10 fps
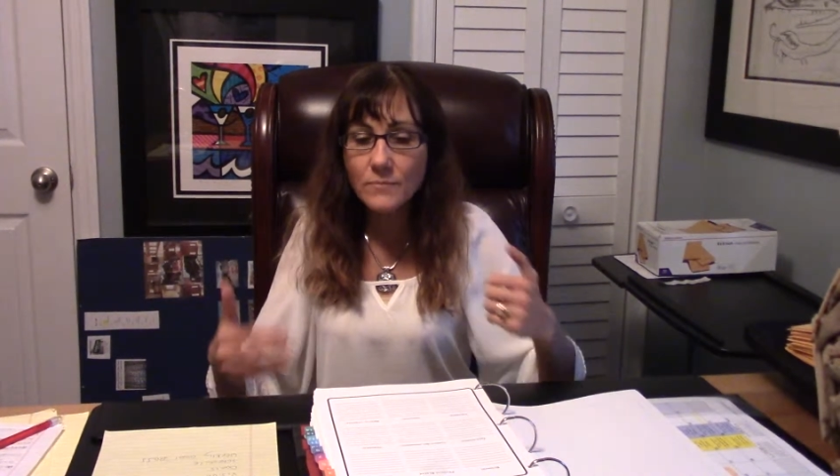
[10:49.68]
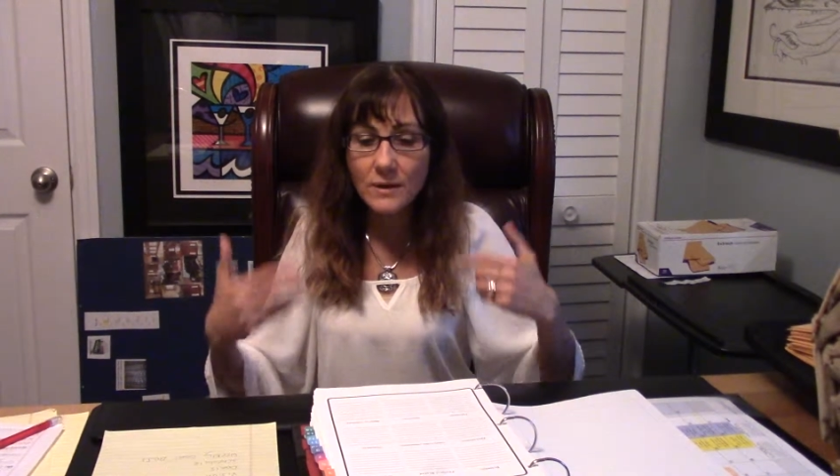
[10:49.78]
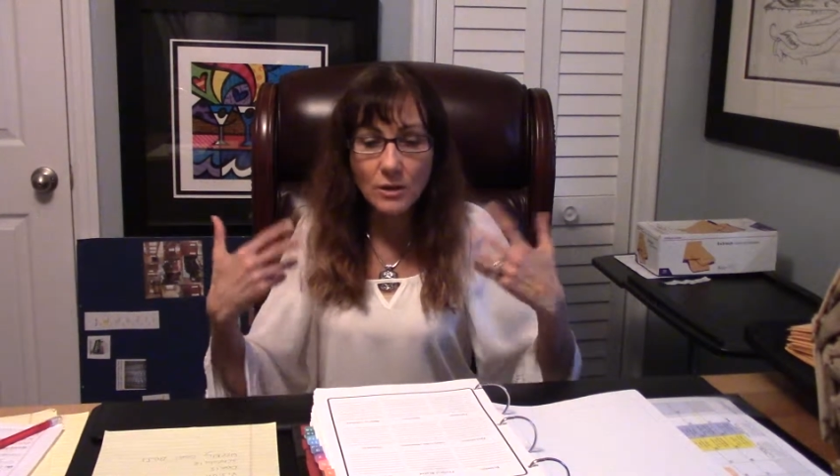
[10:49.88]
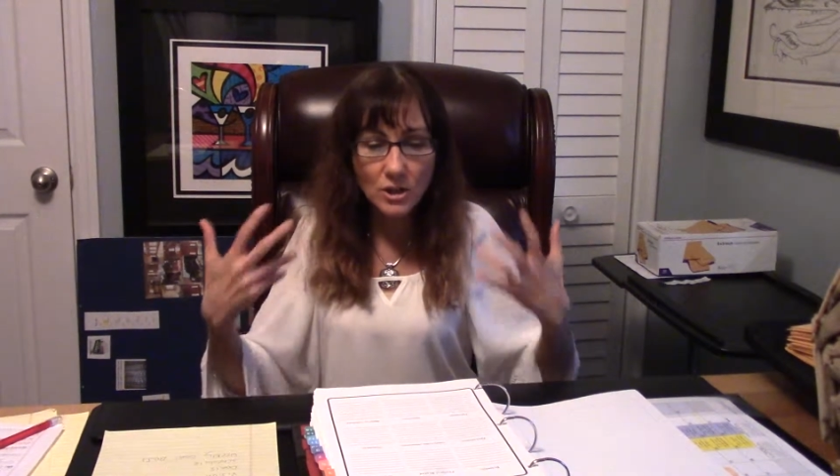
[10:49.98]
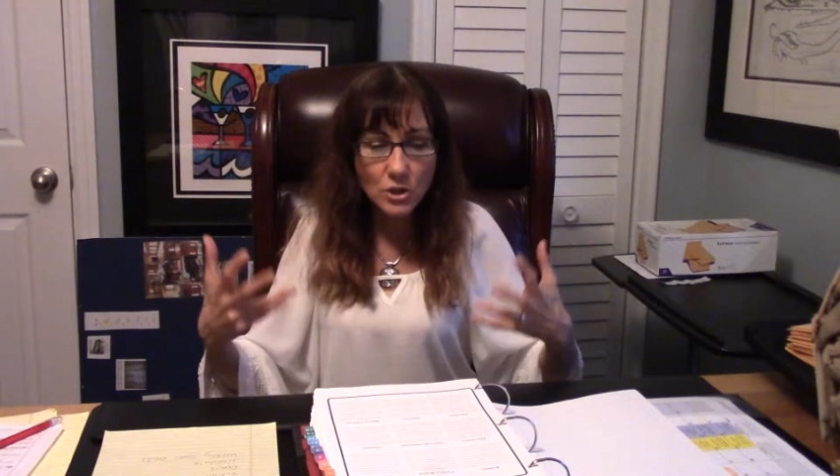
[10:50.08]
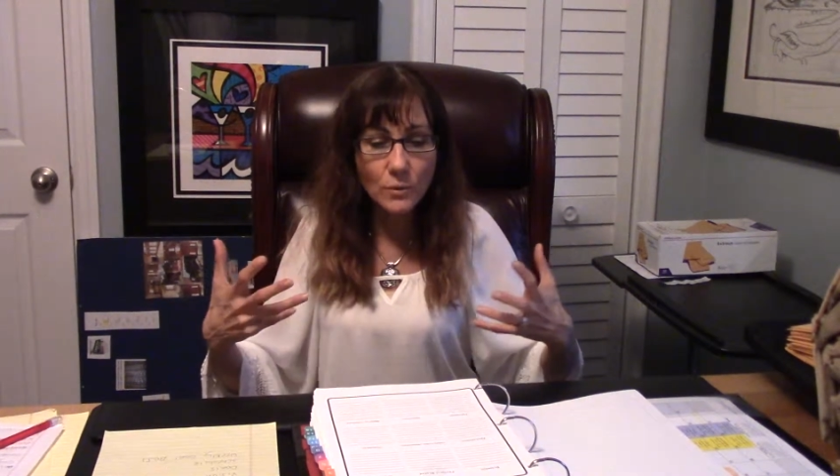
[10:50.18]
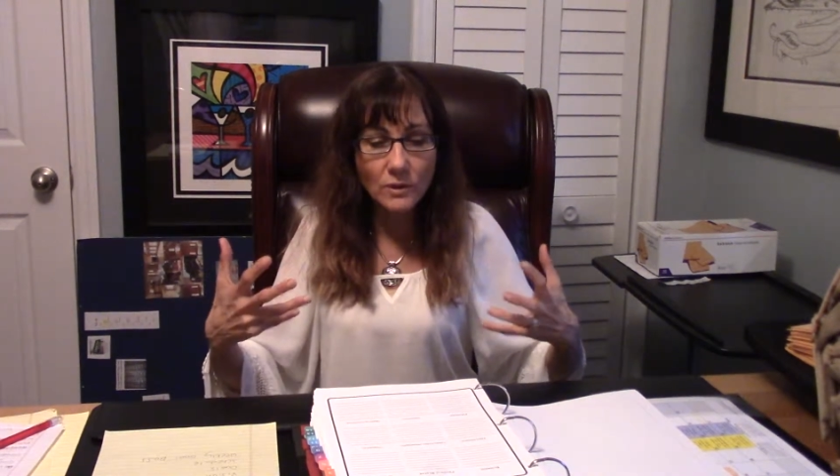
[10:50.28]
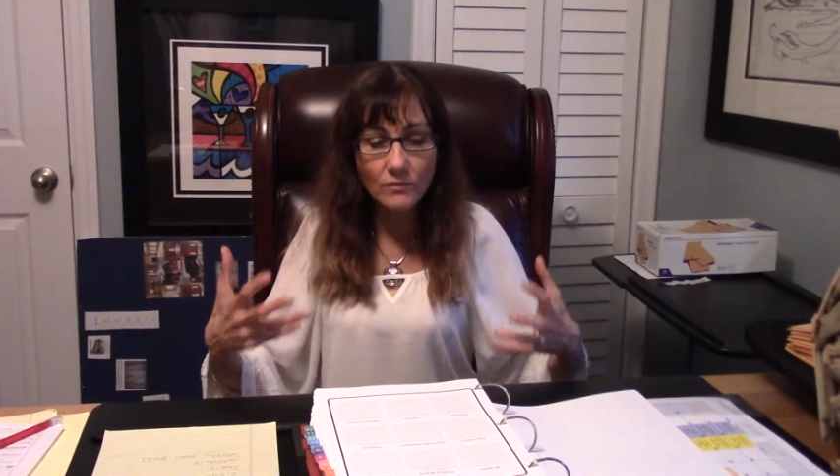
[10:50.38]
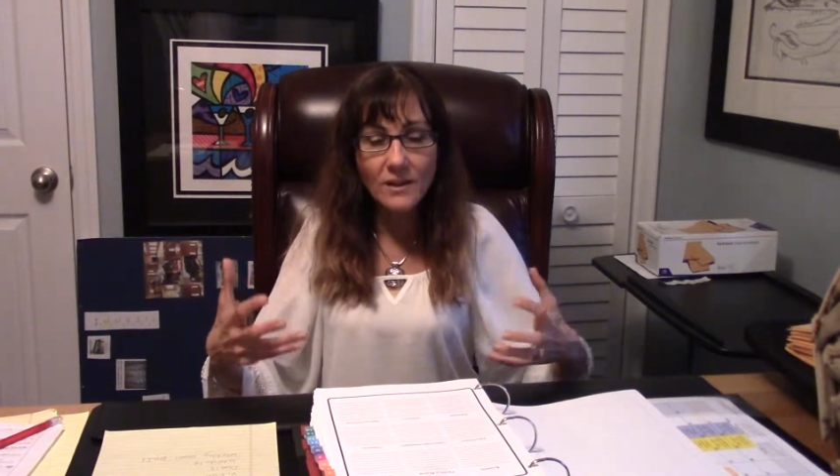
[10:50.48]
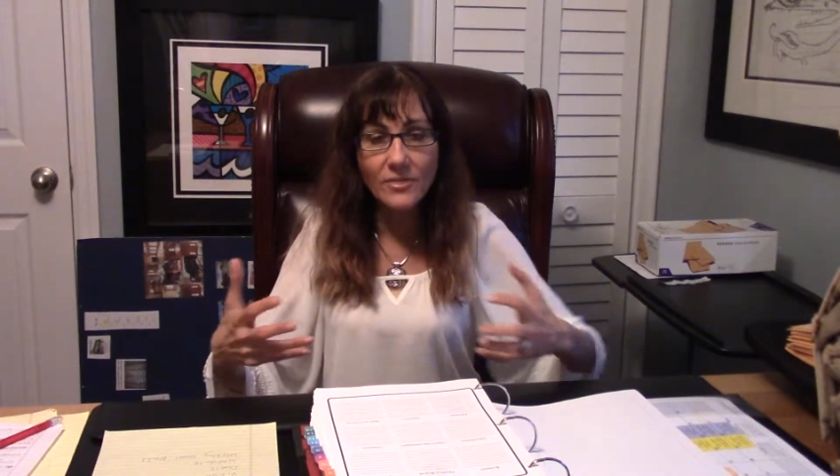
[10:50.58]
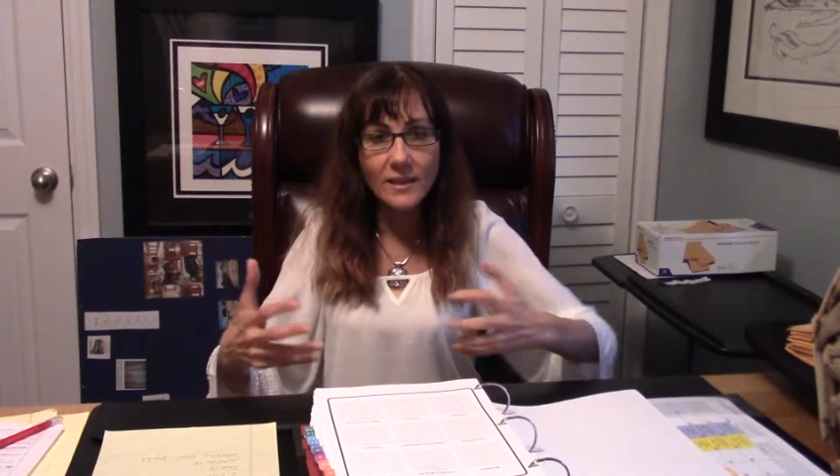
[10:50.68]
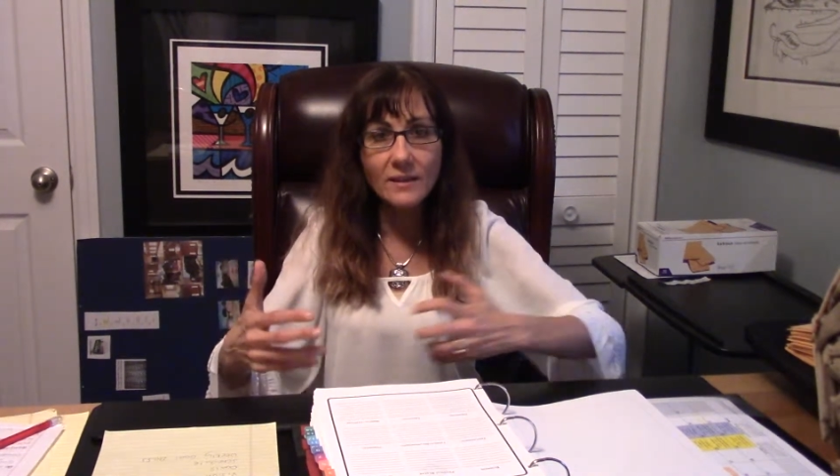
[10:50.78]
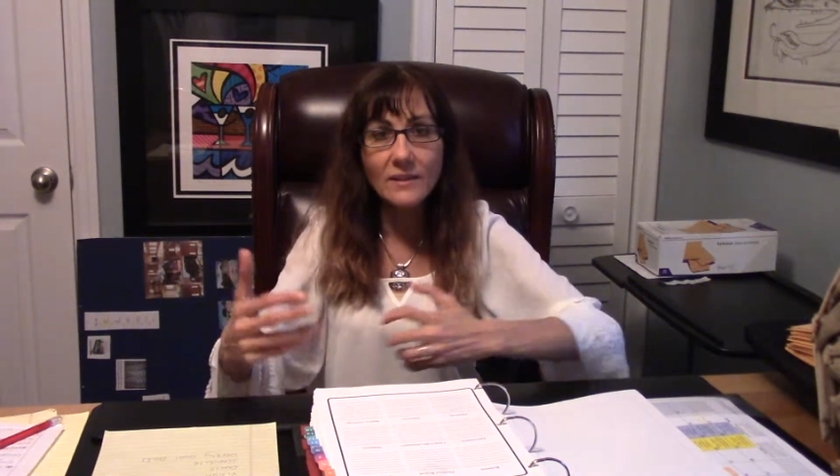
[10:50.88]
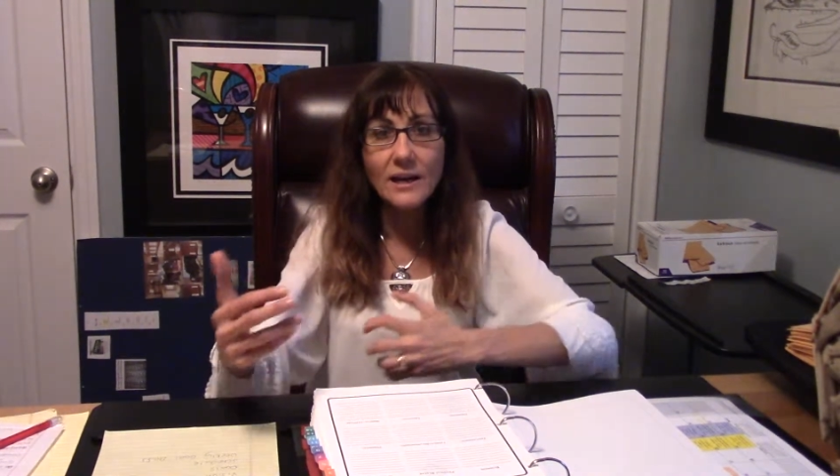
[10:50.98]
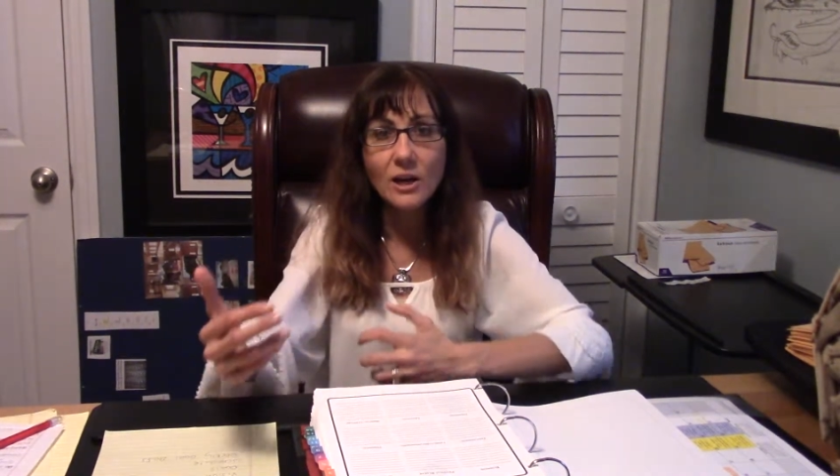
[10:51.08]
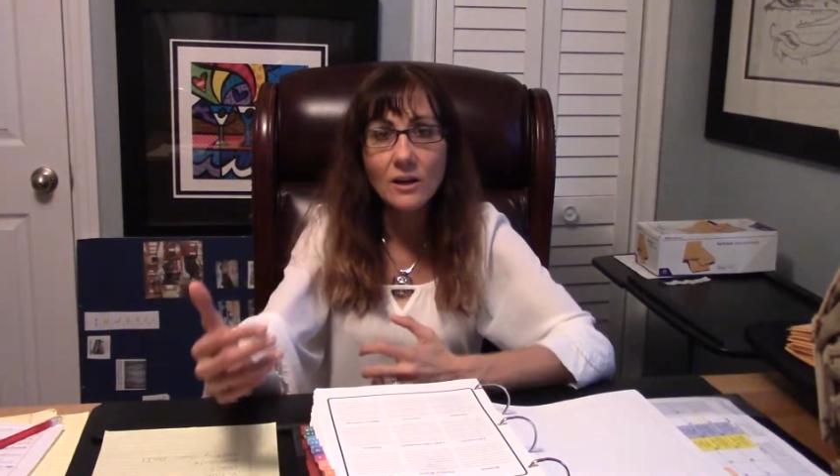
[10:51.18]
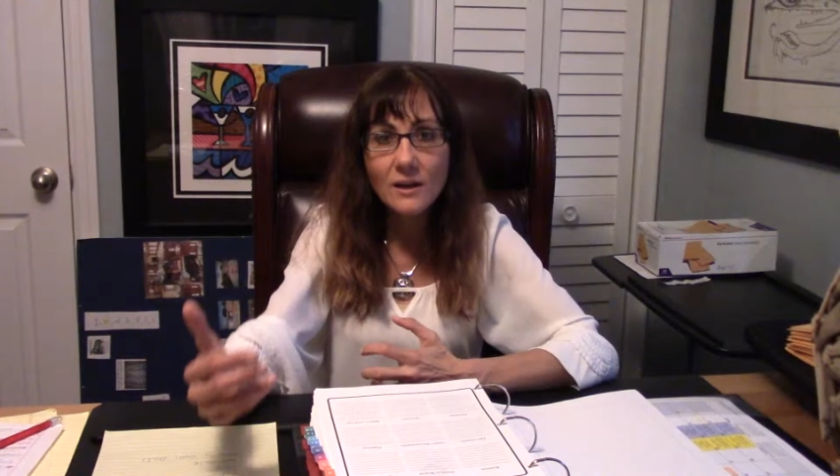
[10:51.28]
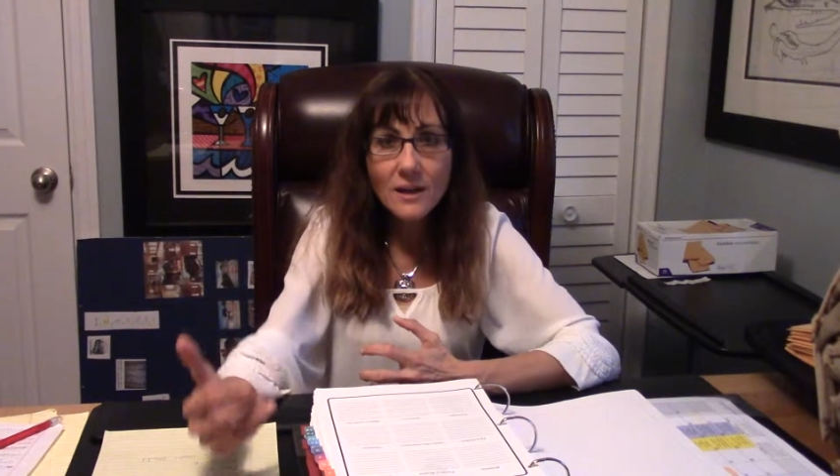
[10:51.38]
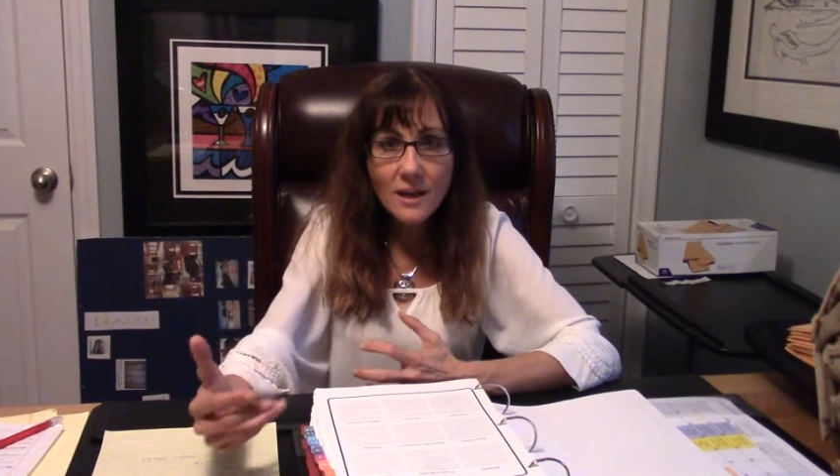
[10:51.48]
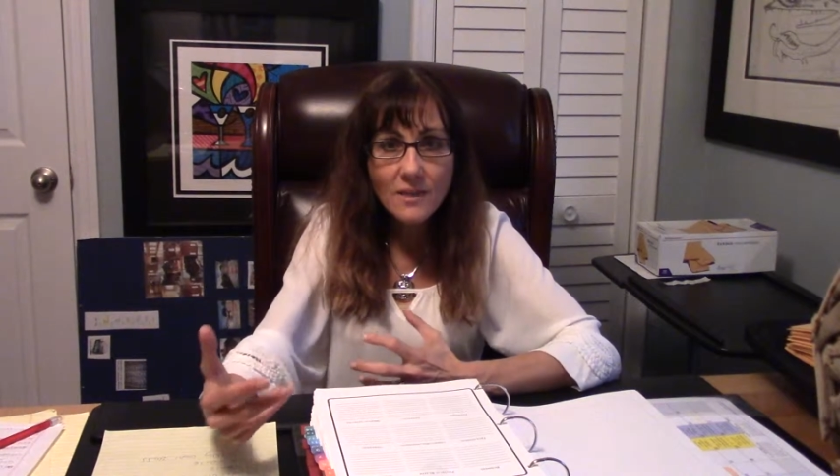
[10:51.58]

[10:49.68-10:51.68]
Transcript: not doing the right thing there.